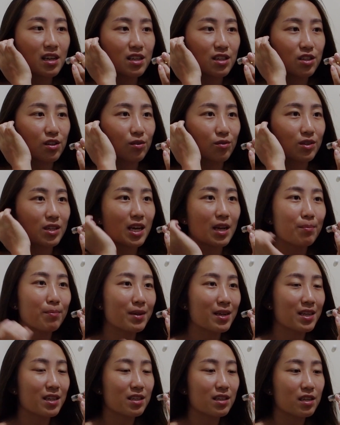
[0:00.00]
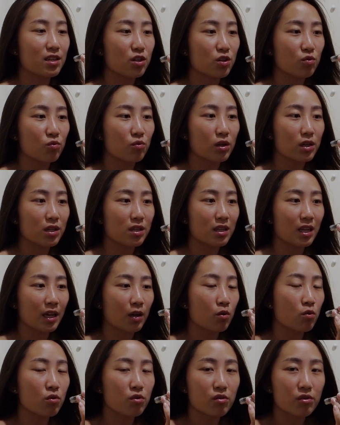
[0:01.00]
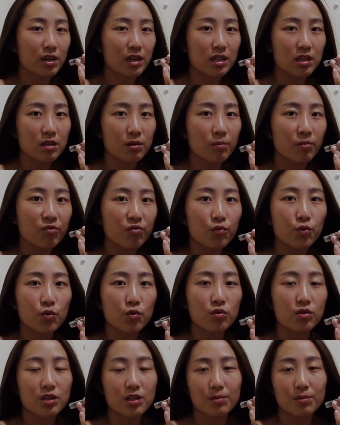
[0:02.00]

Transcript: So 10 minutes into us ordering some food,